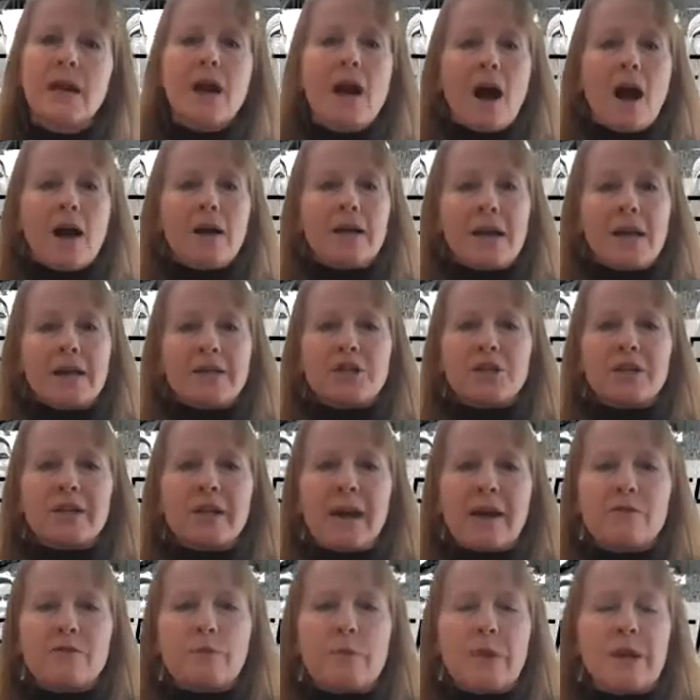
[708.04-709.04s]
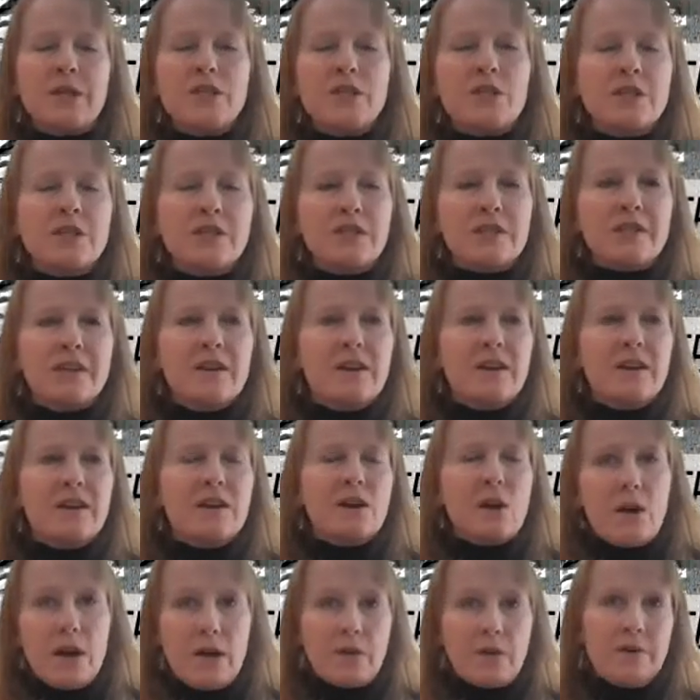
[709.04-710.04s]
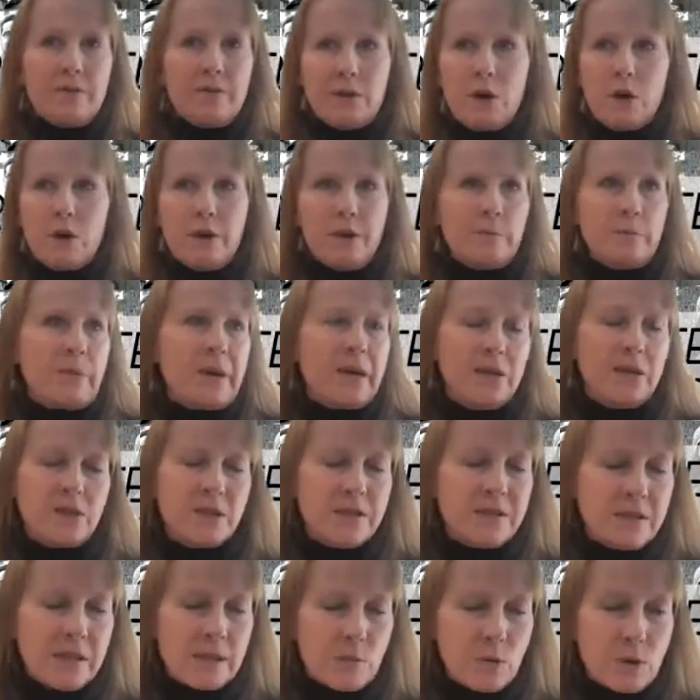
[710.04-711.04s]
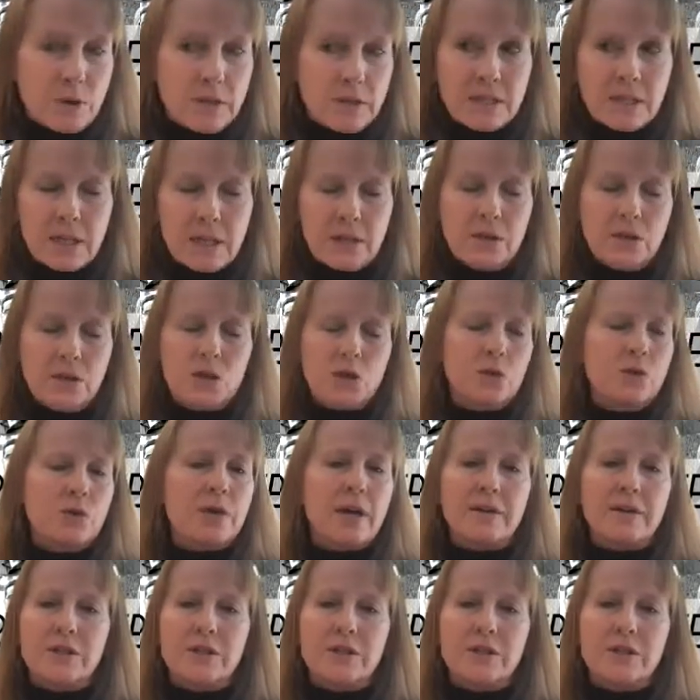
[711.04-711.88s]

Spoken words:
I'll actually have patients, or I don't even call them patients anymore, to tell you the truth.